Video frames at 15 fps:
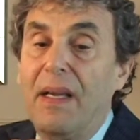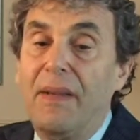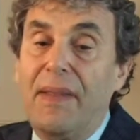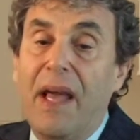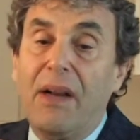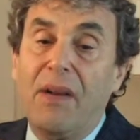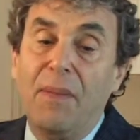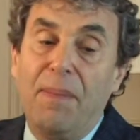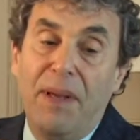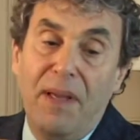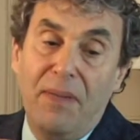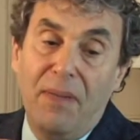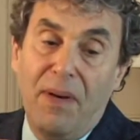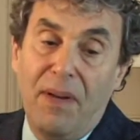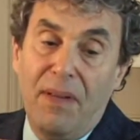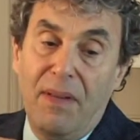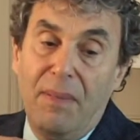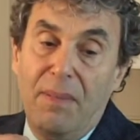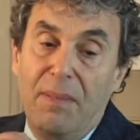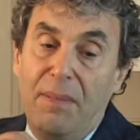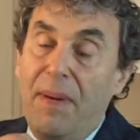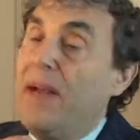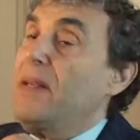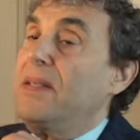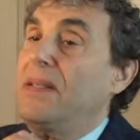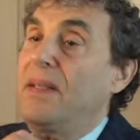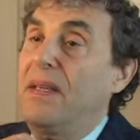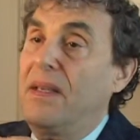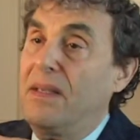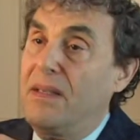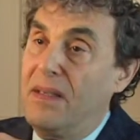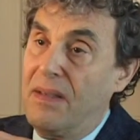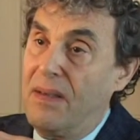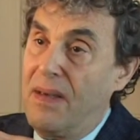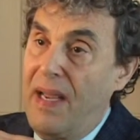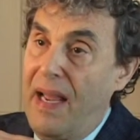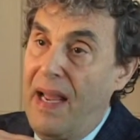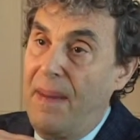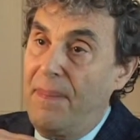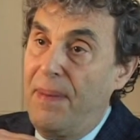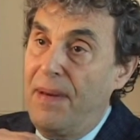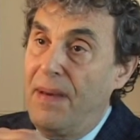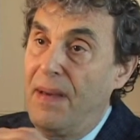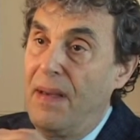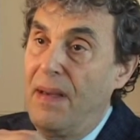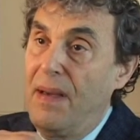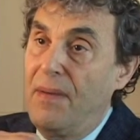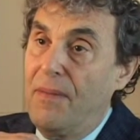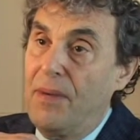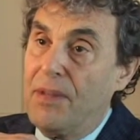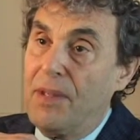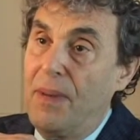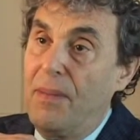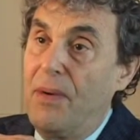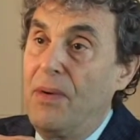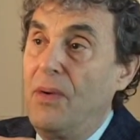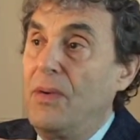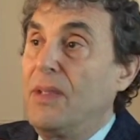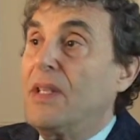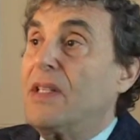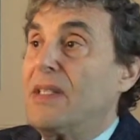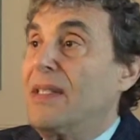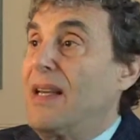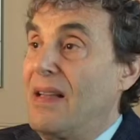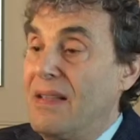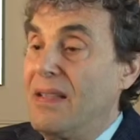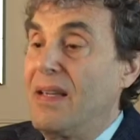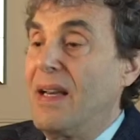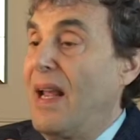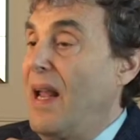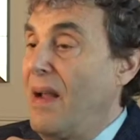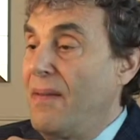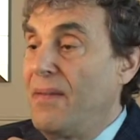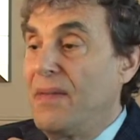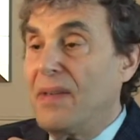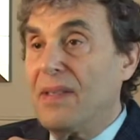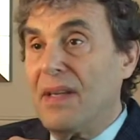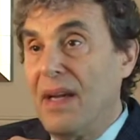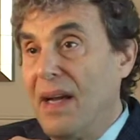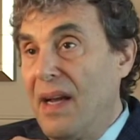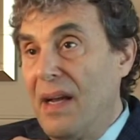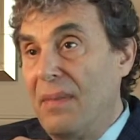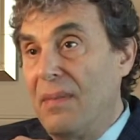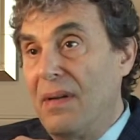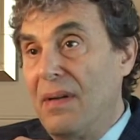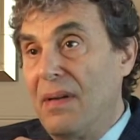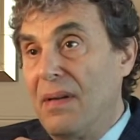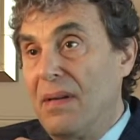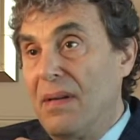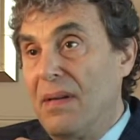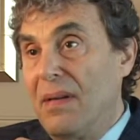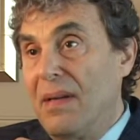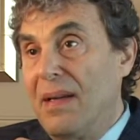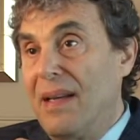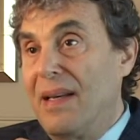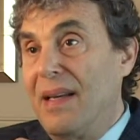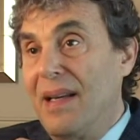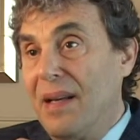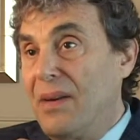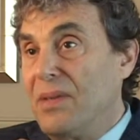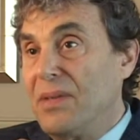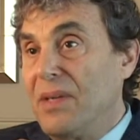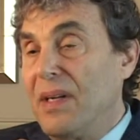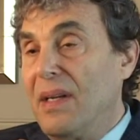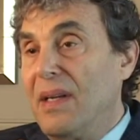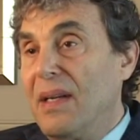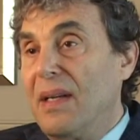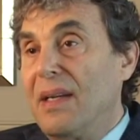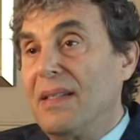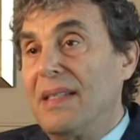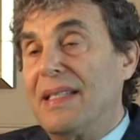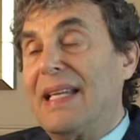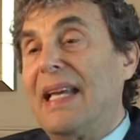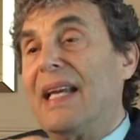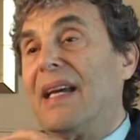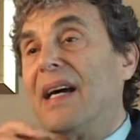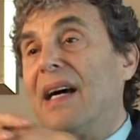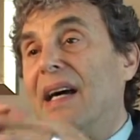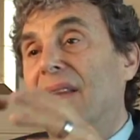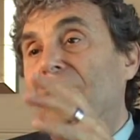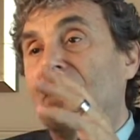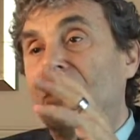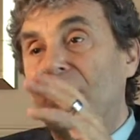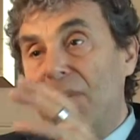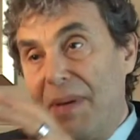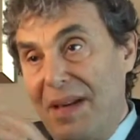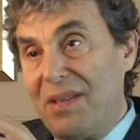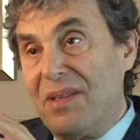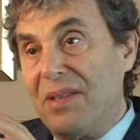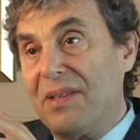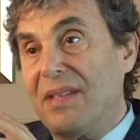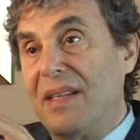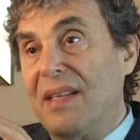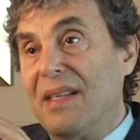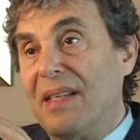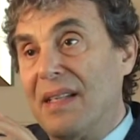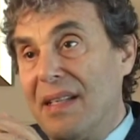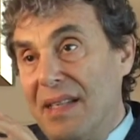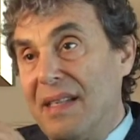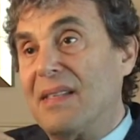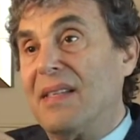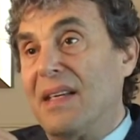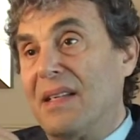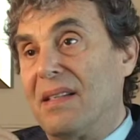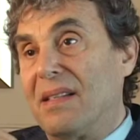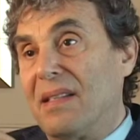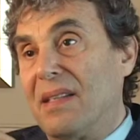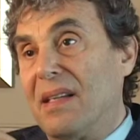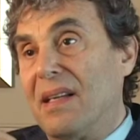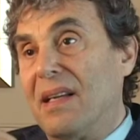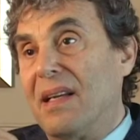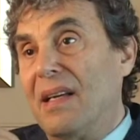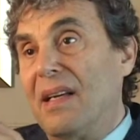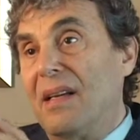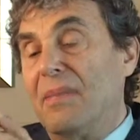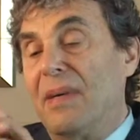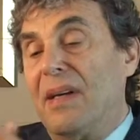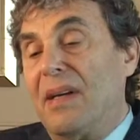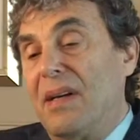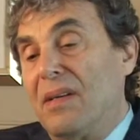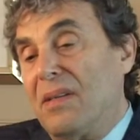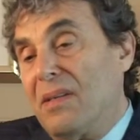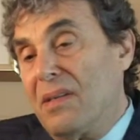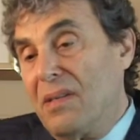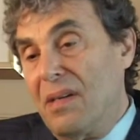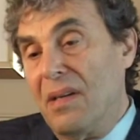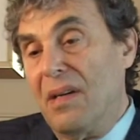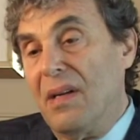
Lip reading: That could be one of the best things that could happen for someone who just doesn't have the time and energy to take on the specialty that this is. Because